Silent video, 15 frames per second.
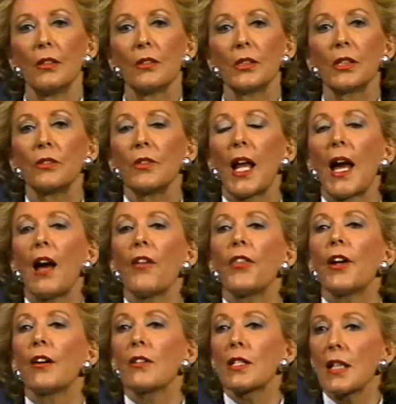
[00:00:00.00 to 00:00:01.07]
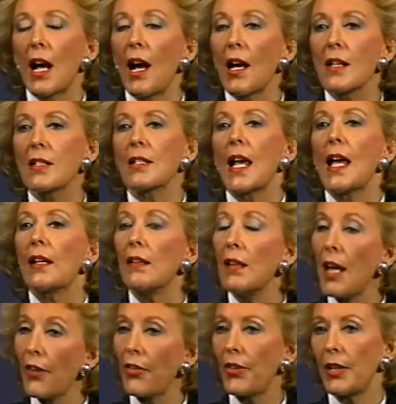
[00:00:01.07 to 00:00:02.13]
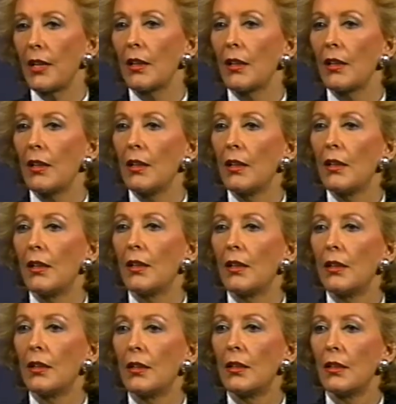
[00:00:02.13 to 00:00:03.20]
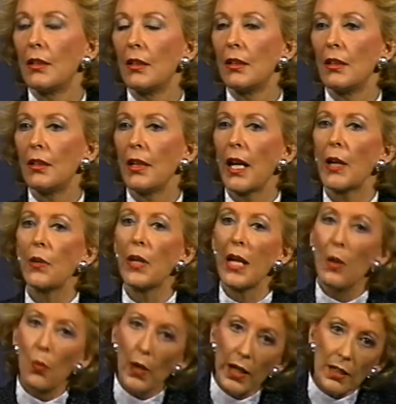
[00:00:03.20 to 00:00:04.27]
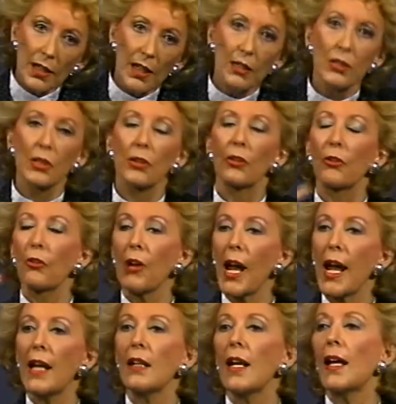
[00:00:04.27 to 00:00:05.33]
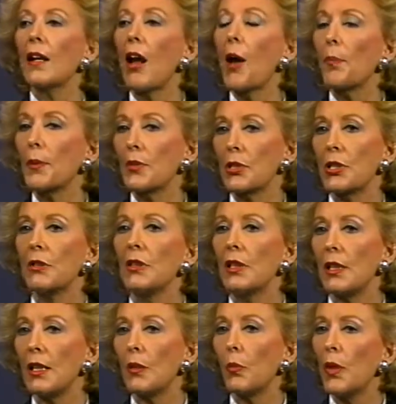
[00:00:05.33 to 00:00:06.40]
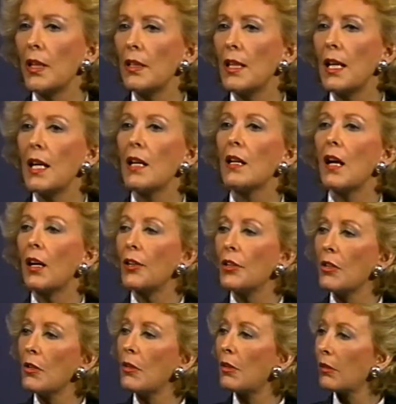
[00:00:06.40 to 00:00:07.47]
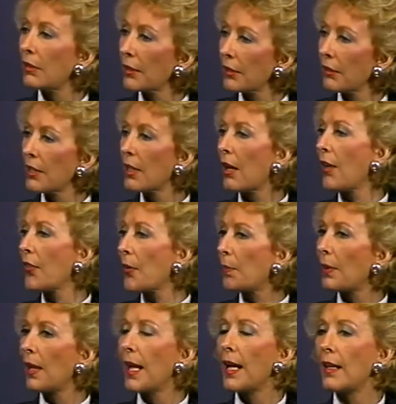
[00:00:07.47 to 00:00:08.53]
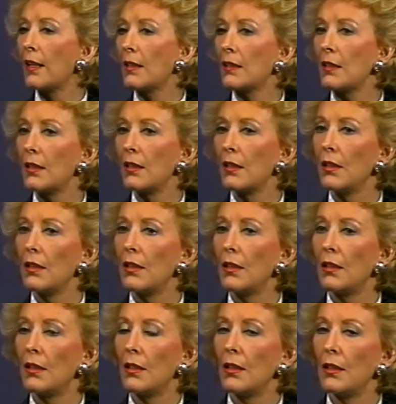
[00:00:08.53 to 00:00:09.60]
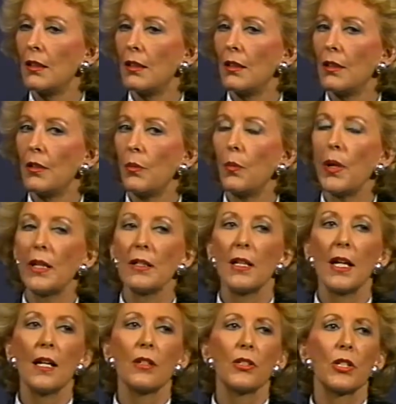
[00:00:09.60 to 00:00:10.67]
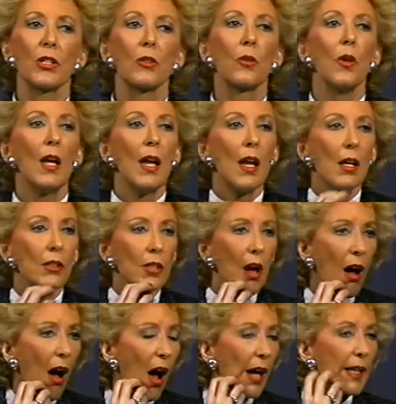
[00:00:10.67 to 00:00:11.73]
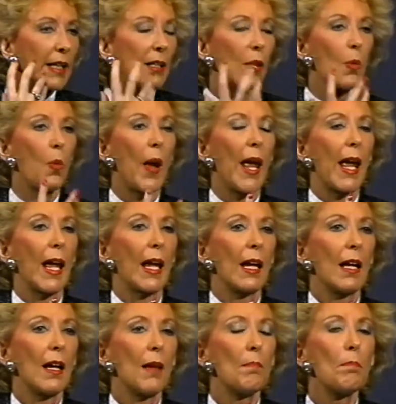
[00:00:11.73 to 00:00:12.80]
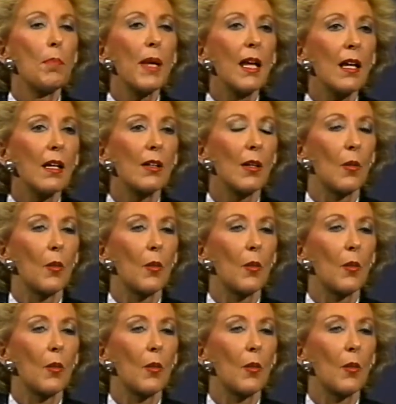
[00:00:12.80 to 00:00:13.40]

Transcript: So now there's us and nothing. And we need to create an opportunity. We need a new clearing on the planet. We need to talk in a way, be in a